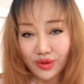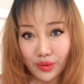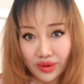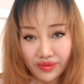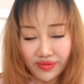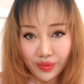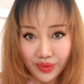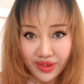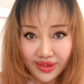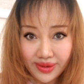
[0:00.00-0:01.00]
all over the
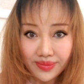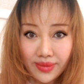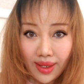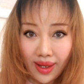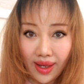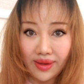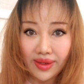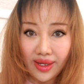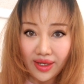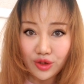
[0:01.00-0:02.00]
world, and
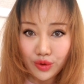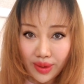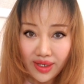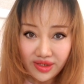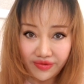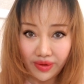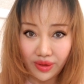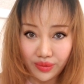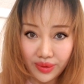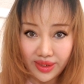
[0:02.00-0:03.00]
they transfer
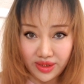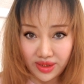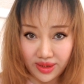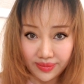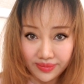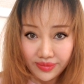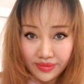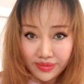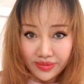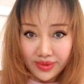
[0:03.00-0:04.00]
the risk,
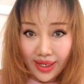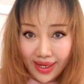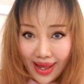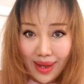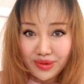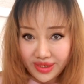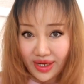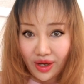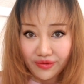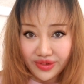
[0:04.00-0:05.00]
the
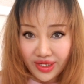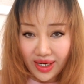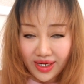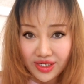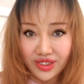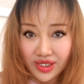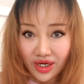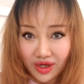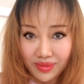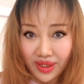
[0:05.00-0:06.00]
collapsing of Chinese
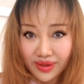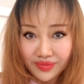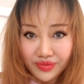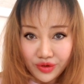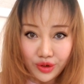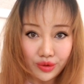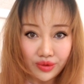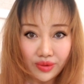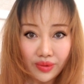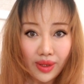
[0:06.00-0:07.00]
economy,
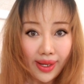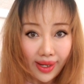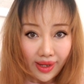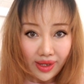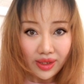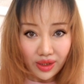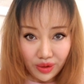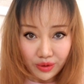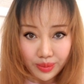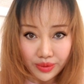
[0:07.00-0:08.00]
to a
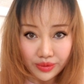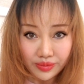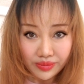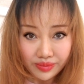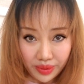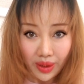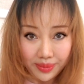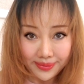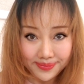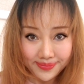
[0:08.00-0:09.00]
global problem.